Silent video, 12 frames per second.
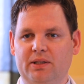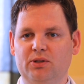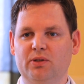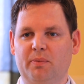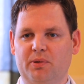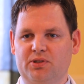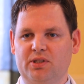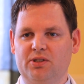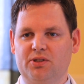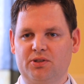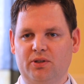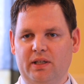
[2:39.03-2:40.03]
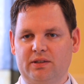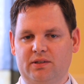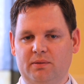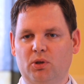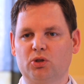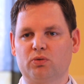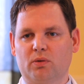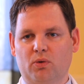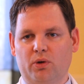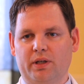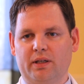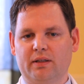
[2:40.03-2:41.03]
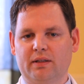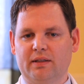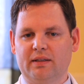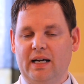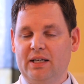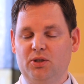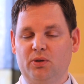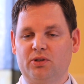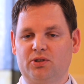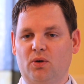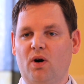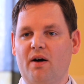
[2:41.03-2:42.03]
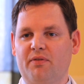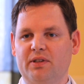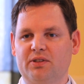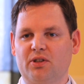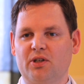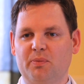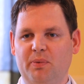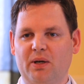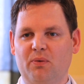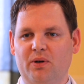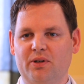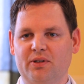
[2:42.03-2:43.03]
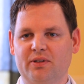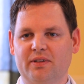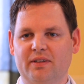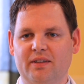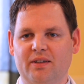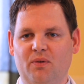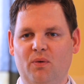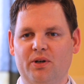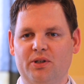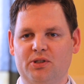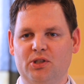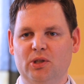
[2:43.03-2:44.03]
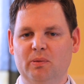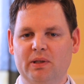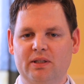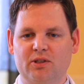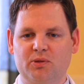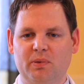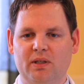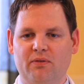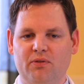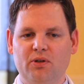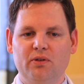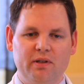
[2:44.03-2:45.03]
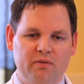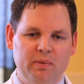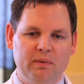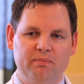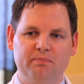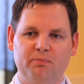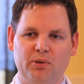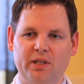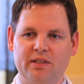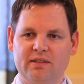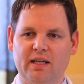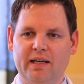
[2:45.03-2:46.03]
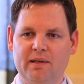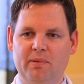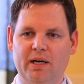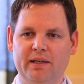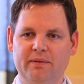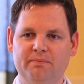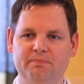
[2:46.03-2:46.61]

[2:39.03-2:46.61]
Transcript: I do the procedure. So that's the most rewarding. I do it so often, it's hard to pick one or two, but there's been a few that have been pretty excited about it.